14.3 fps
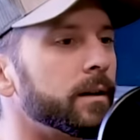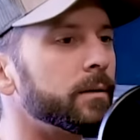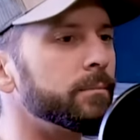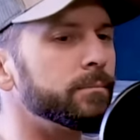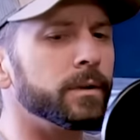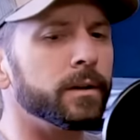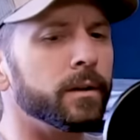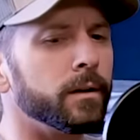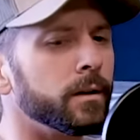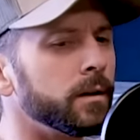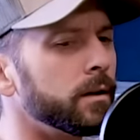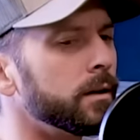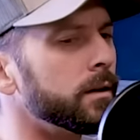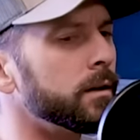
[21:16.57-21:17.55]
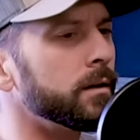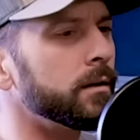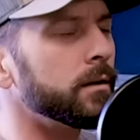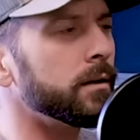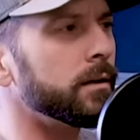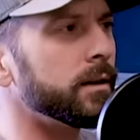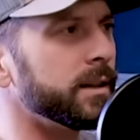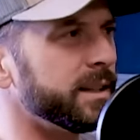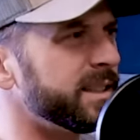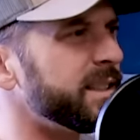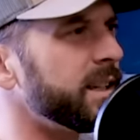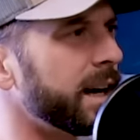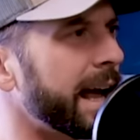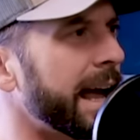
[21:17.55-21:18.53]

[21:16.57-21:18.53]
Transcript: uh, is he gonna